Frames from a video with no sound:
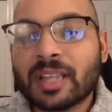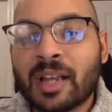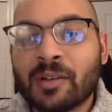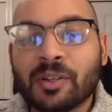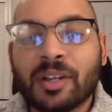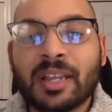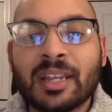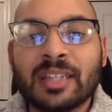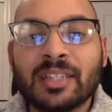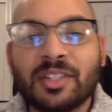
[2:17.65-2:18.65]
I'll go ahead
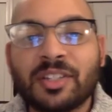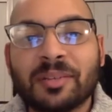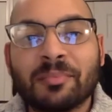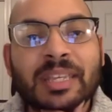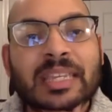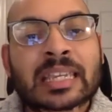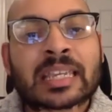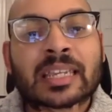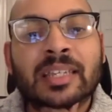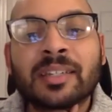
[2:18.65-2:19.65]
and jump
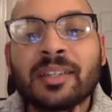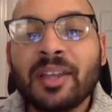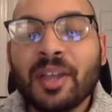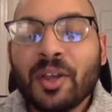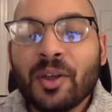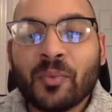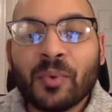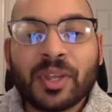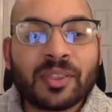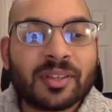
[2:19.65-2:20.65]
in
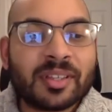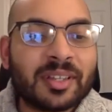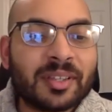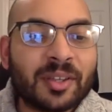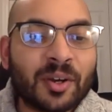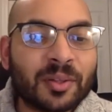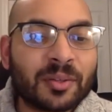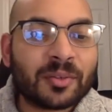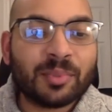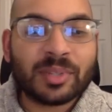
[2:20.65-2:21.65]
with our
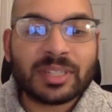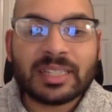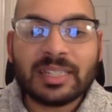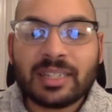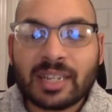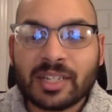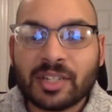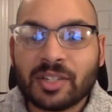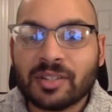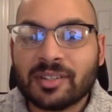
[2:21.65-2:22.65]
little
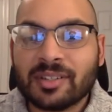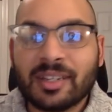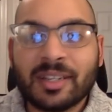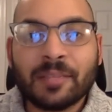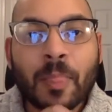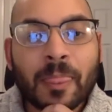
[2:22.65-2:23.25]
presentation today.